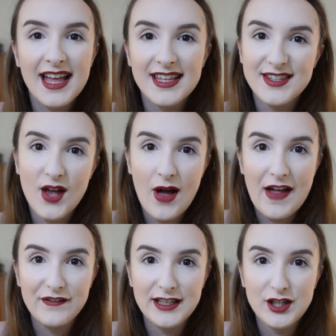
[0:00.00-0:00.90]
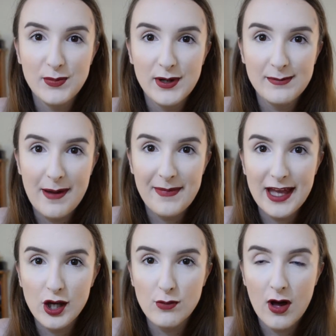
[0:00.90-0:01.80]
So I finished putting my
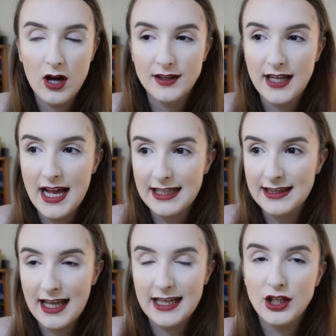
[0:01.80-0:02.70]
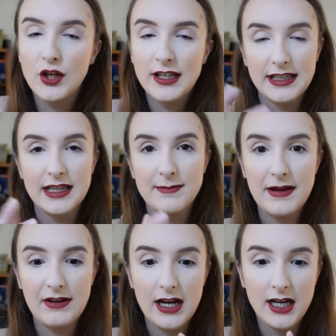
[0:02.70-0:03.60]
makeup on and like looking in the
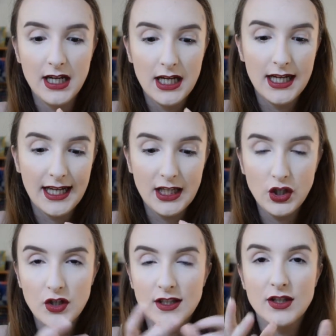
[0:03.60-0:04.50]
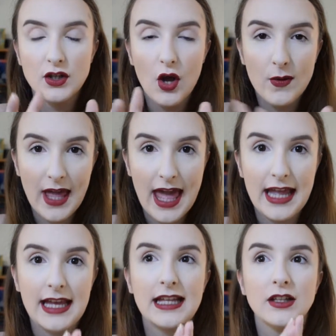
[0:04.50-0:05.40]
mirror, it looks
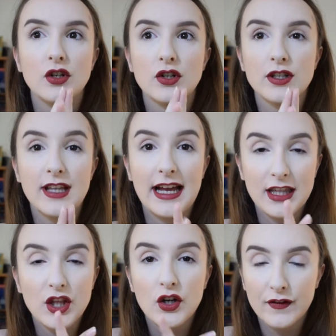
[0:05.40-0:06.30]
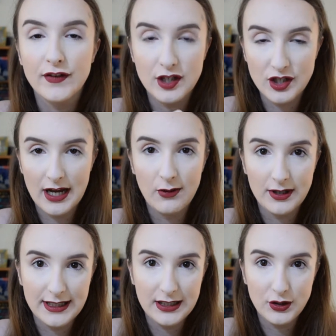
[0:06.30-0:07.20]
okay. It looks like the coverage I
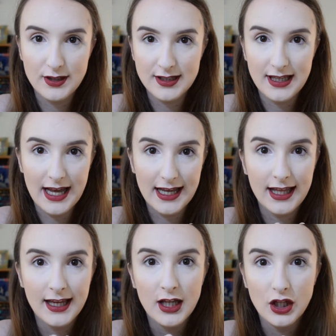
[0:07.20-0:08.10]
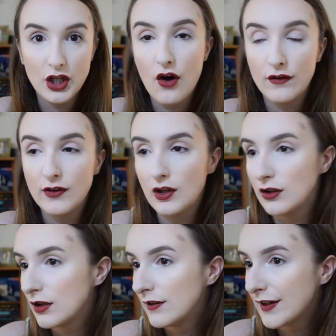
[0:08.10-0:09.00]
want. It looks like low full
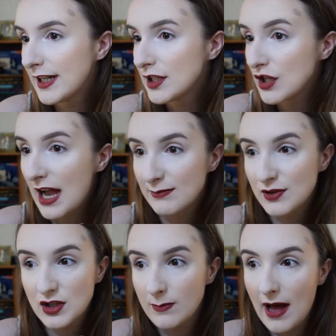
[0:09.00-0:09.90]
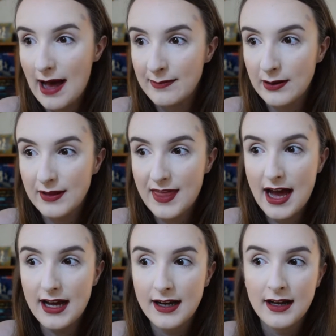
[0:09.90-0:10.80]
coverage. I'm super happy with
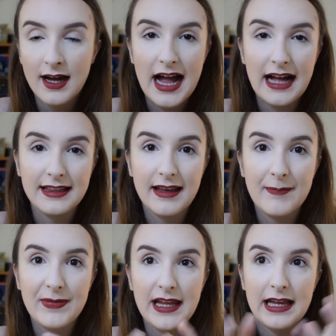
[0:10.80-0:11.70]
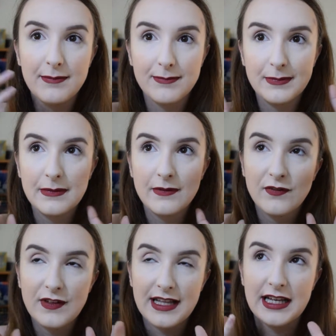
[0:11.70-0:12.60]
that. And it
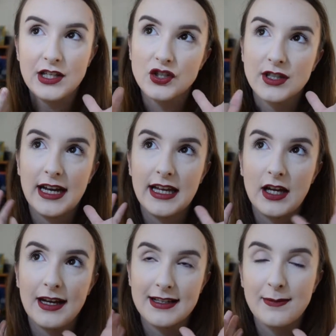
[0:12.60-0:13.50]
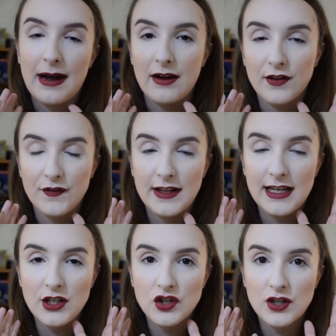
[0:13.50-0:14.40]
finished like as a powder
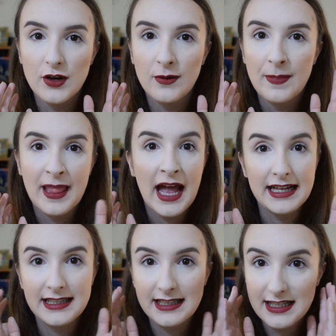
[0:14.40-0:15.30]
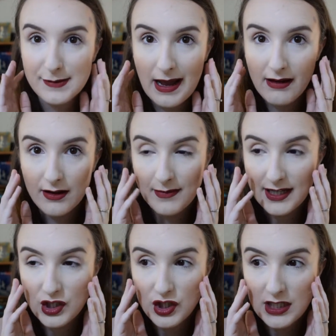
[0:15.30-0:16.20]
finish, so I didn't need to powder my
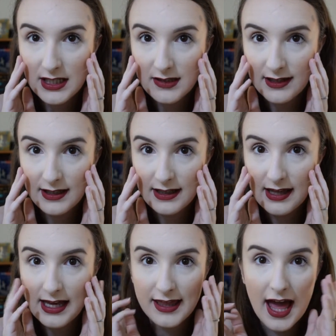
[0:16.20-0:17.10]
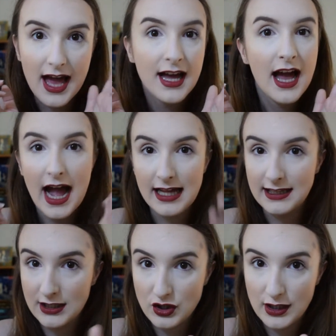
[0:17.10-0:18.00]
cheeks or anything like that. I
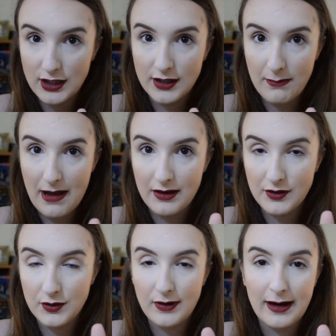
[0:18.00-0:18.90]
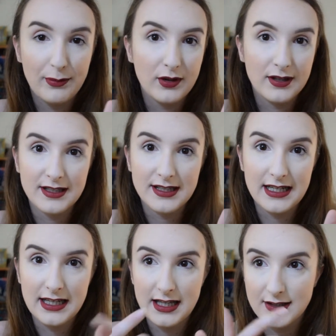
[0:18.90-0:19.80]
literally only powdered where I put
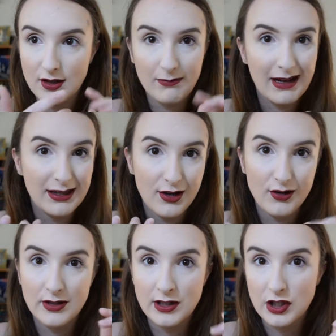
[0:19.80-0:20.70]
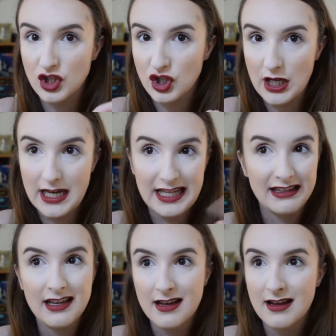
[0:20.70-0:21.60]
concealer, so my nose,
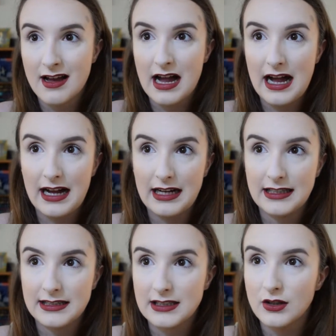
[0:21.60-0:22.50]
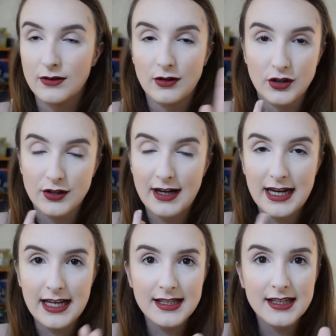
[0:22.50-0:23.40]
chin and under
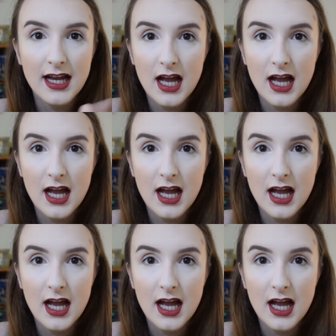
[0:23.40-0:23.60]
eyes.